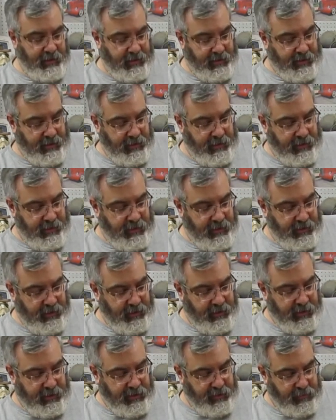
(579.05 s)
You
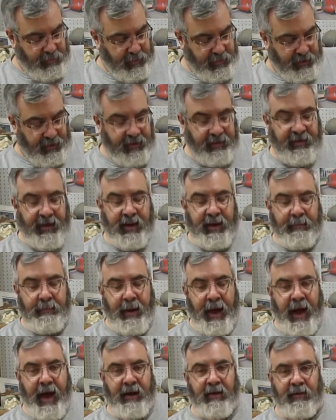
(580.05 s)
know, you put these on the
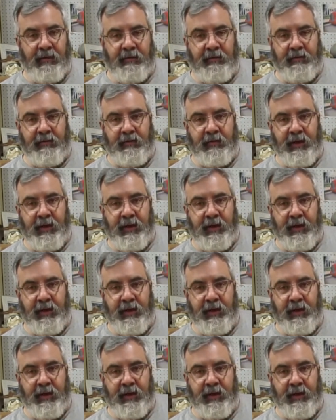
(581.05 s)
pattern